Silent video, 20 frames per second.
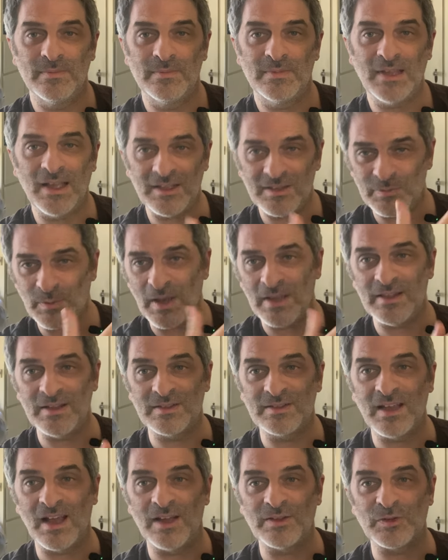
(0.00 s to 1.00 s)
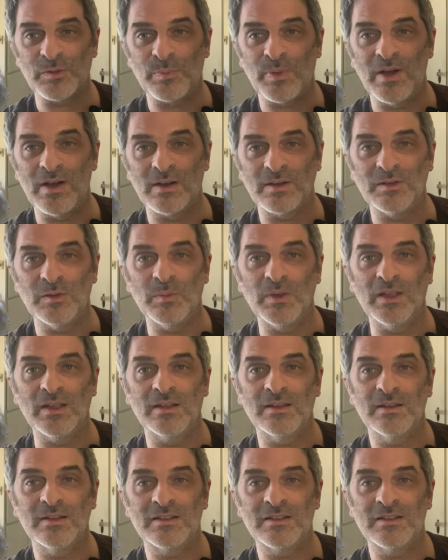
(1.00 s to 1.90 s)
That's why these guys are punk to me.